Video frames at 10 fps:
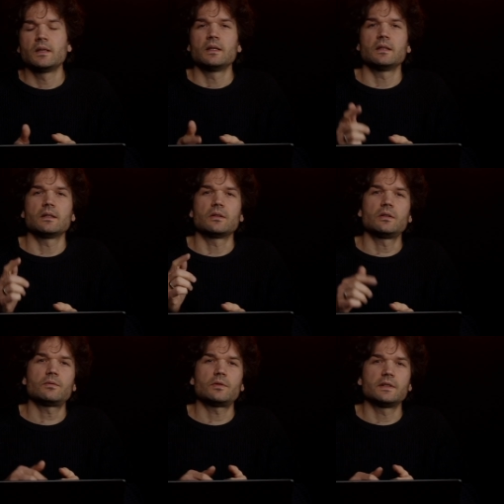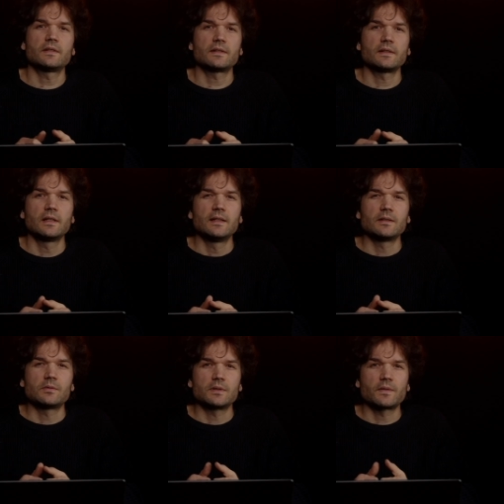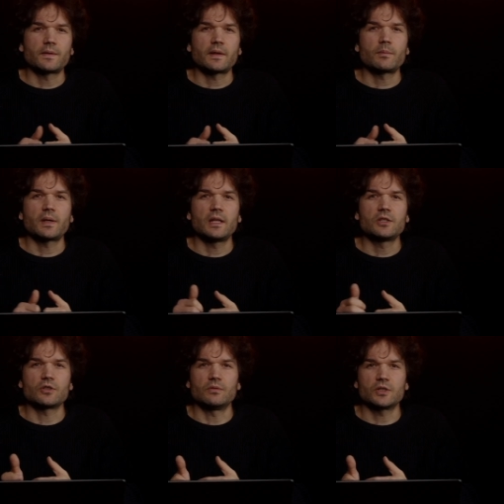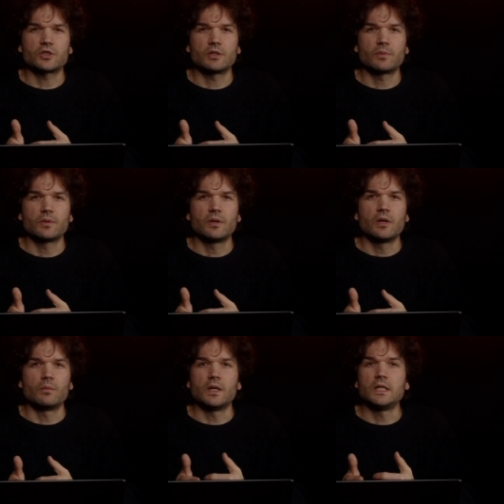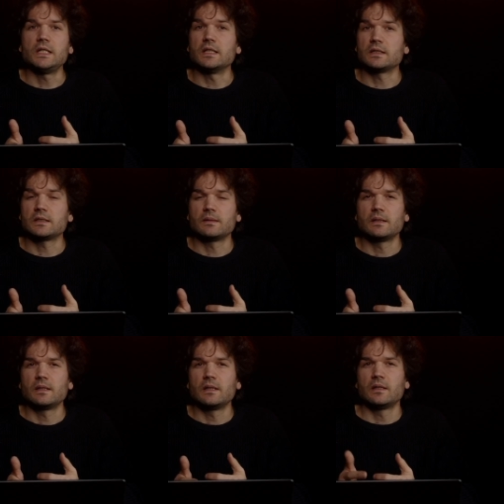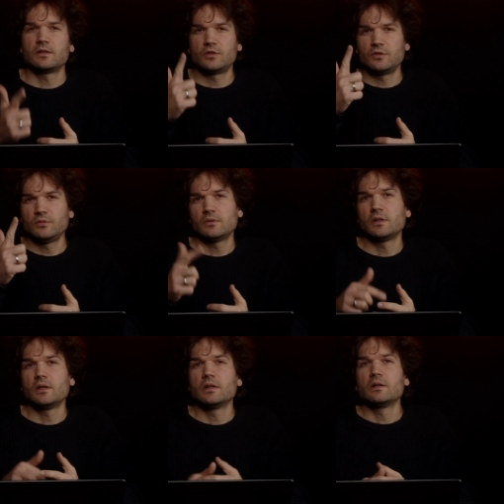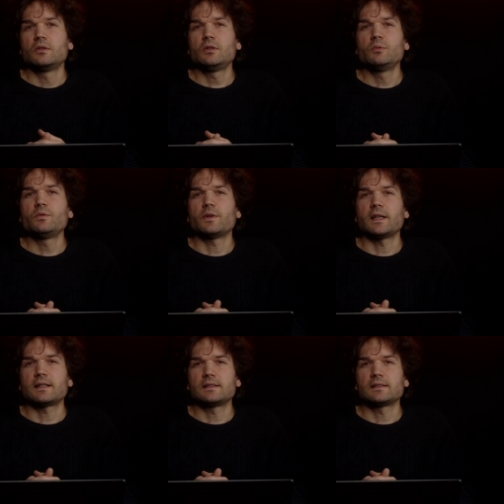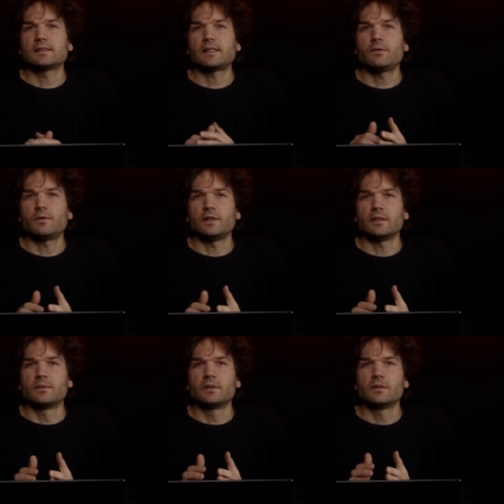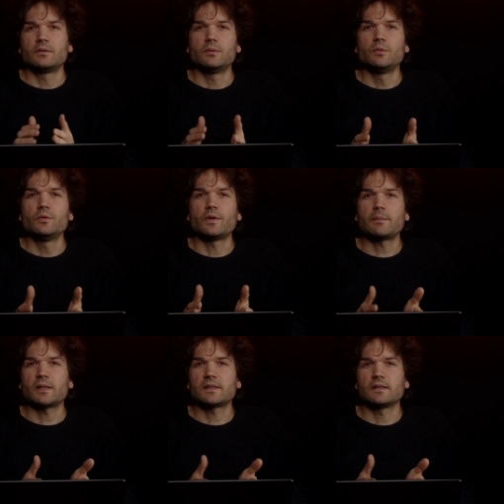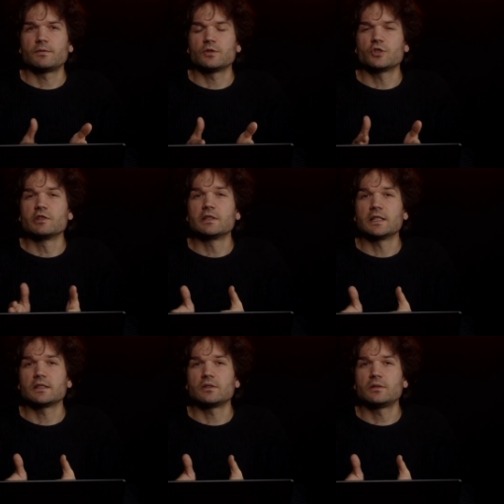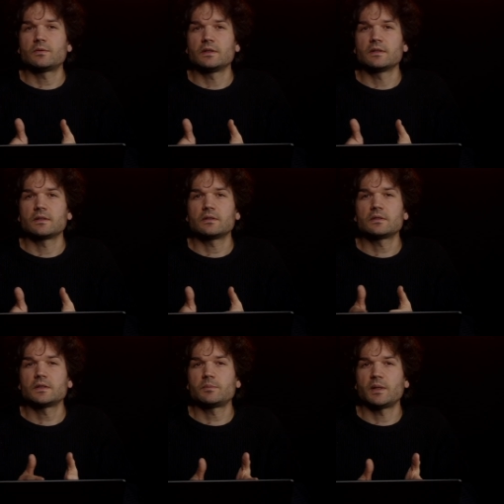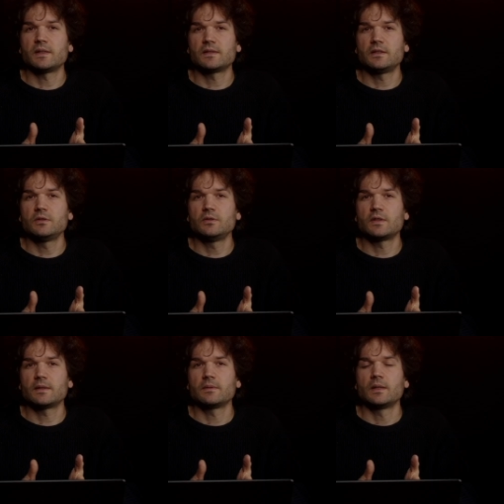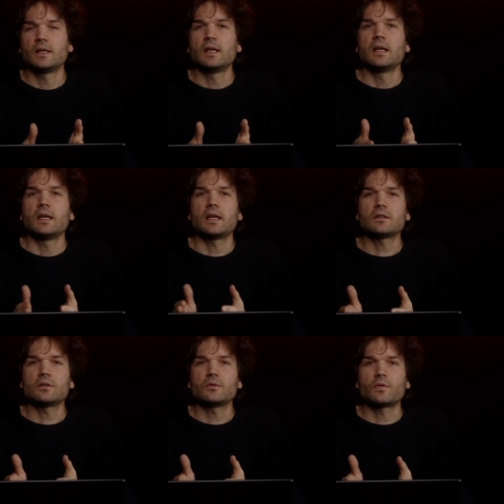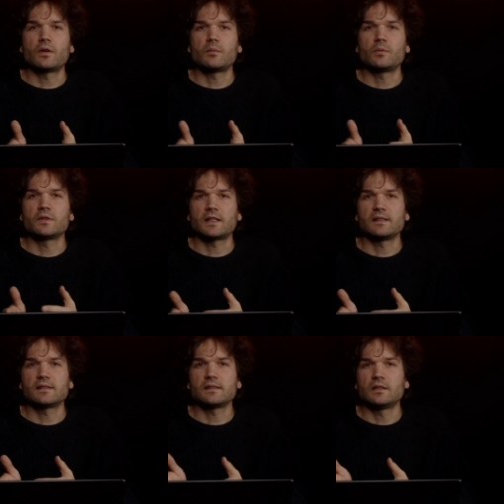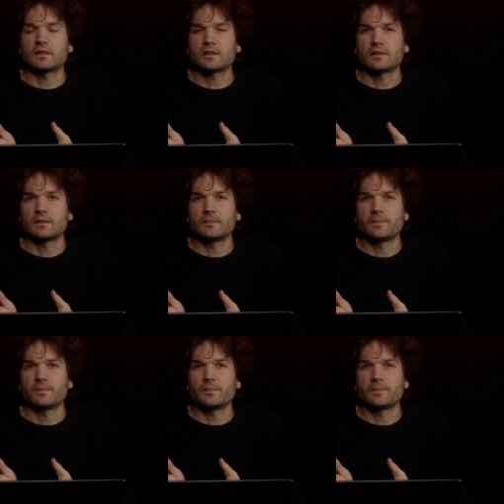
In Confluence, transfer page ownership where needed. 2. Remove access safely. Remove app access for Jira and Confluence or suspend the user. And confirm results in logs.